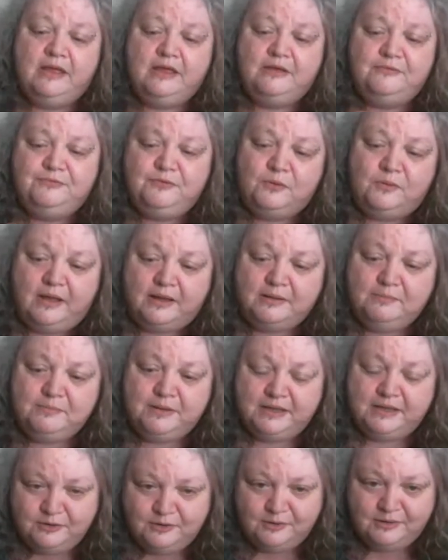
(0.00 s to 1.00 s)
if you're like
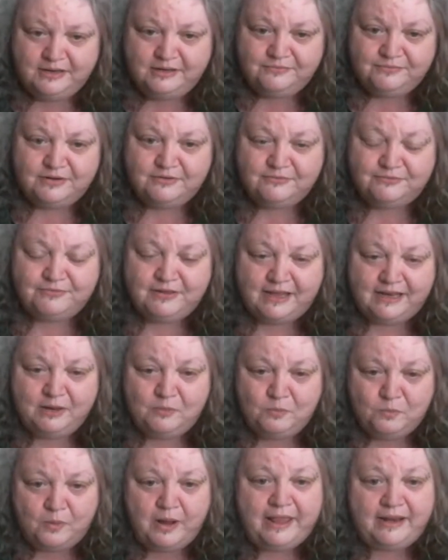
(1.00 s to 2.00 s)
me and you live in a
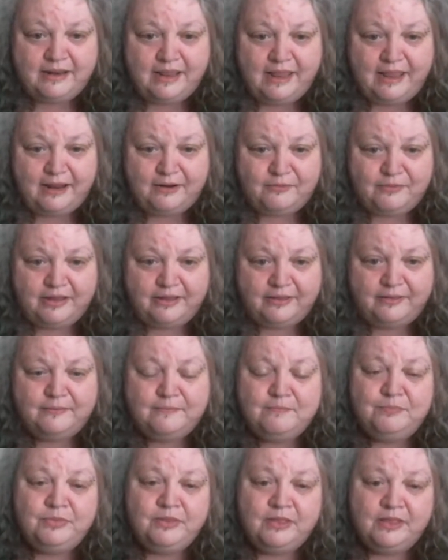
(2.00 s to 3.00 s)
fairly wet
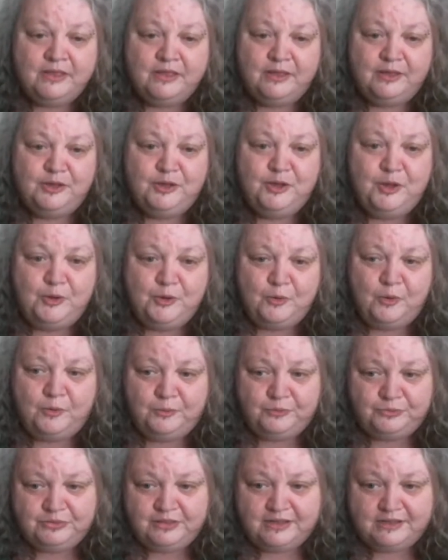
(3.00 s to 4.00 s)
area,
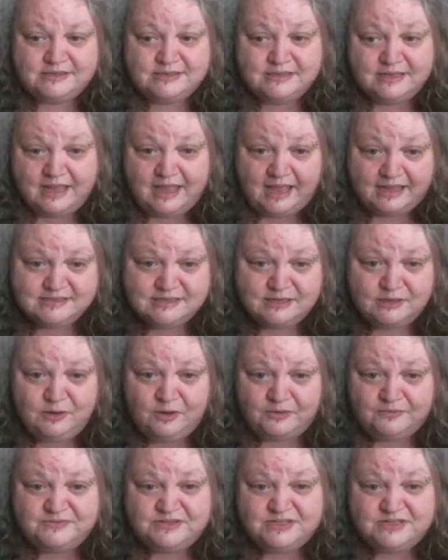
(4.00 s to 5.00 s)
or that has a
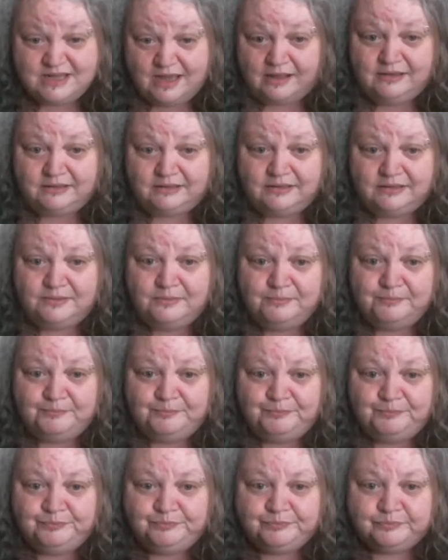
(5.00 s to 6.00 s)
lot of dull
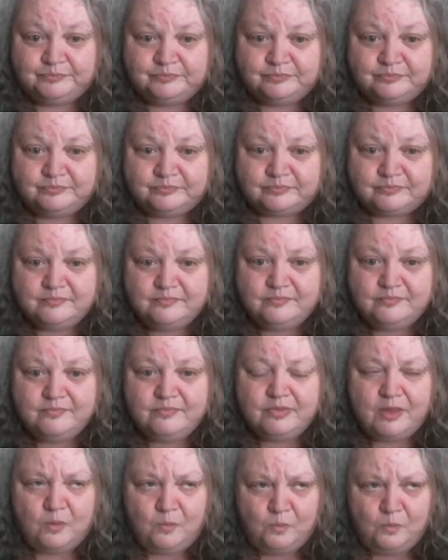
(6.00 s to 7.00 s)

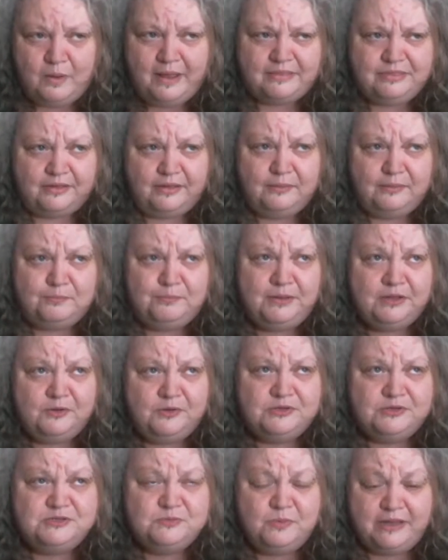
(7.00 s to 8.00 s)
weather,
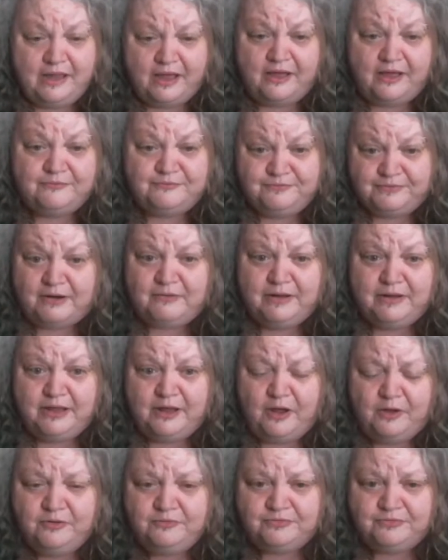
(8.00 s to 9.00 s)
because we are
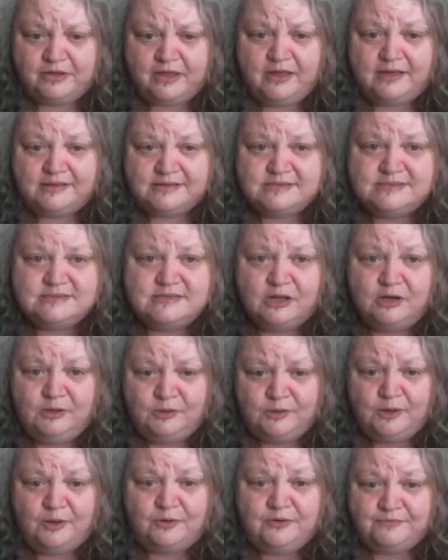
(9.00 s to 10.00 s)
very overcast a
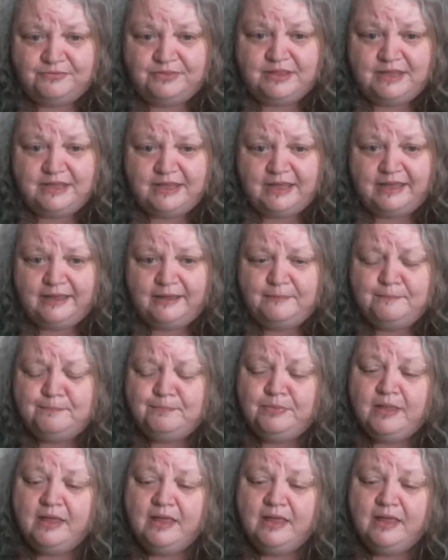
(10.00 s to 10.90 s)
lot of the year